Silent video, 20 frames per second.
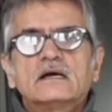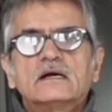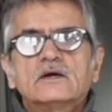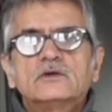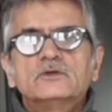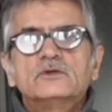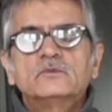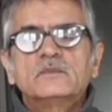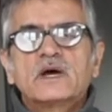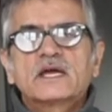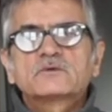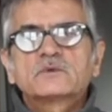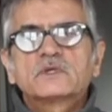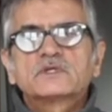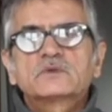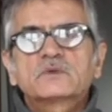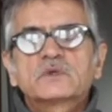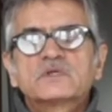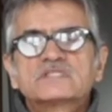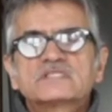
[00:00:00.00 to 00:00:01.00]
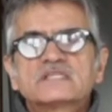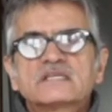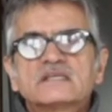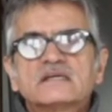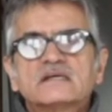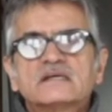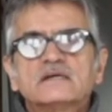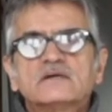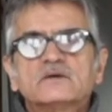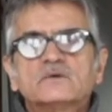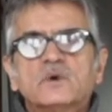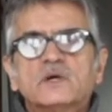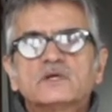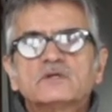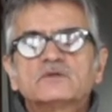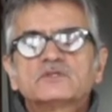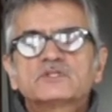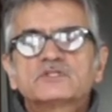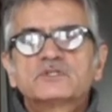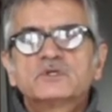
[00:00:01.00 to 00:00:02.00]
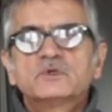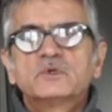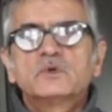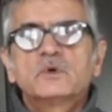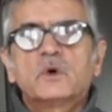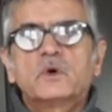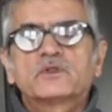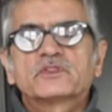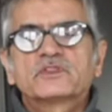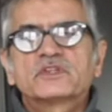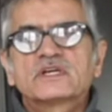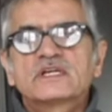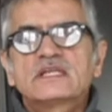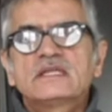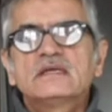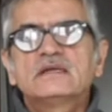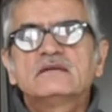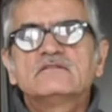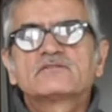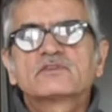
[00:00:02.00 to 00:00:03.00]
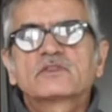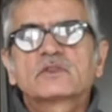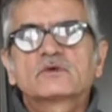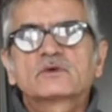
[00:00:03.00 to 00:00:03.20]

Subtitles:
You might want to consider one or two or three